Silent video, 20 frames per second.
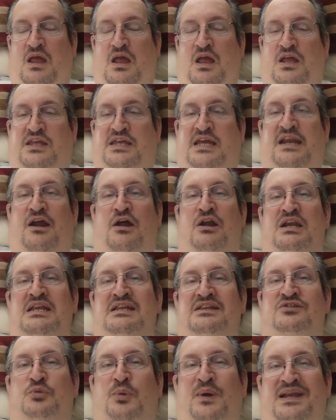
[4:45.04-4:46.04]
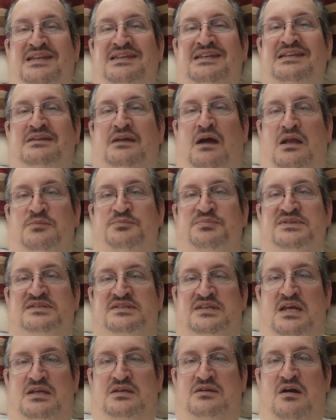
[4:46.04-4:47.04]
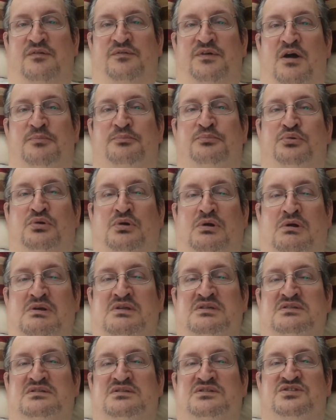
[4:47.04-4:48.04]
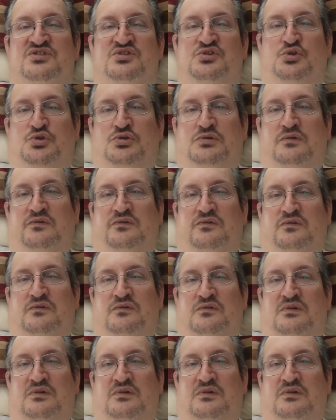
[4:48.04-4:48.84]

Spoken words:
Yet only 29% of our poorest schools